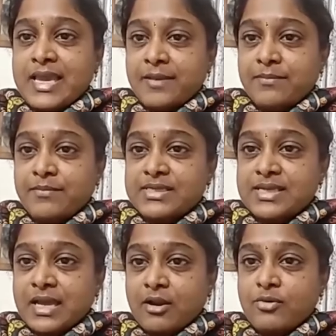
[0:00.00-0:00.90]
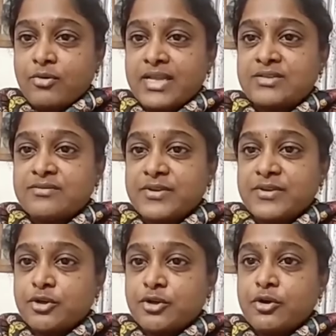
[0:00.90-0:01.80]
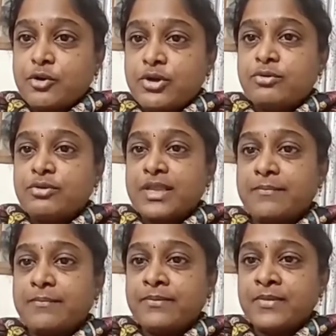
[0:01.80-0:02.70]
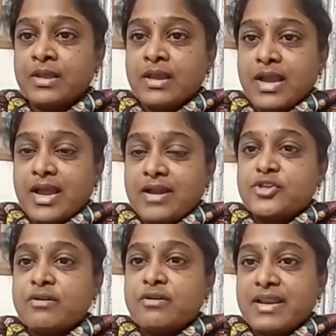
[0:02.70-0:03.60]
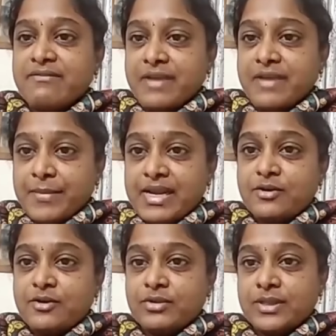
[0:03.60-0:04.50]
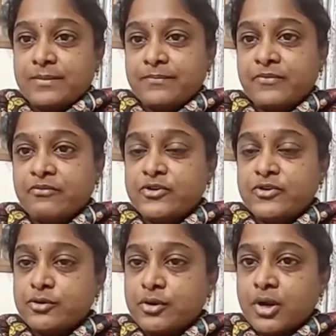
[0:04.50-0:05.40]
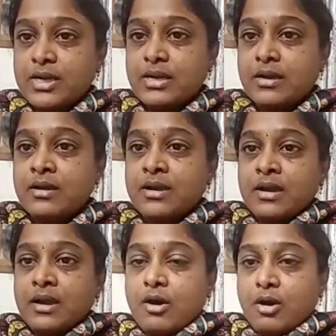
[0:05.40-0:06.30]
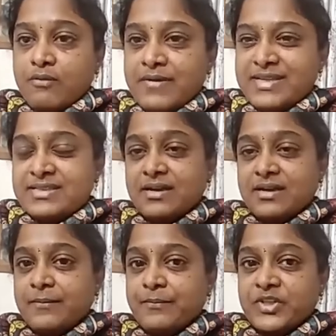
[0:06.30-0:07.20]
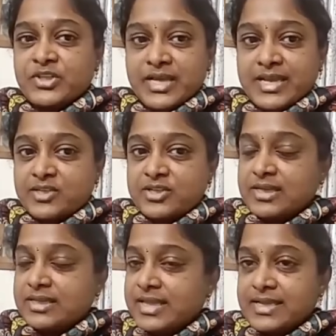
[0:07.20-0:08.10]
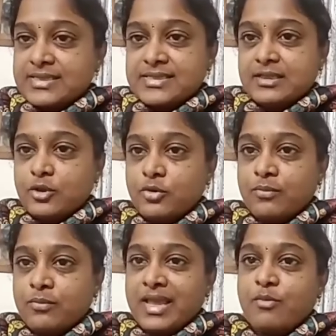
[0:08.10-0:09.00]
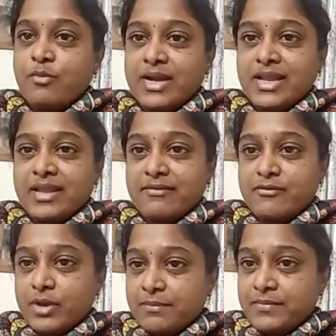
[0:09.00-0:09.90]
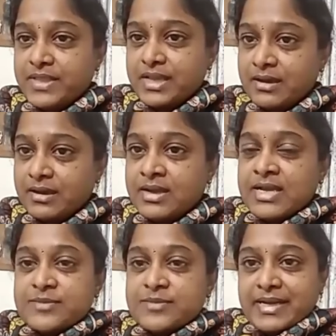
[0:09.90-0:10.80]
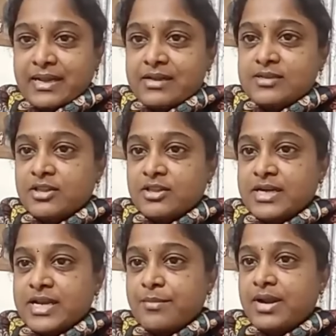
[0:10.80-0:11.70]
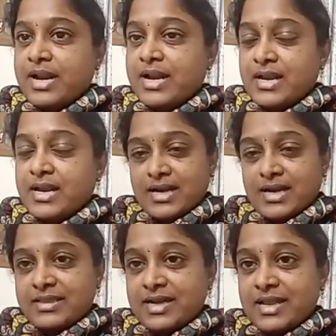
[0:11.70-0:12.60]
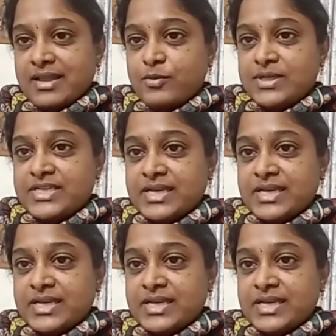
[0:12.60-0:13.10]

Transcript: keep the surroundings which are known to them and which are very familiar to them. We should not always change the things in the room. Like one day if you keep the spectacles on the table and another day you will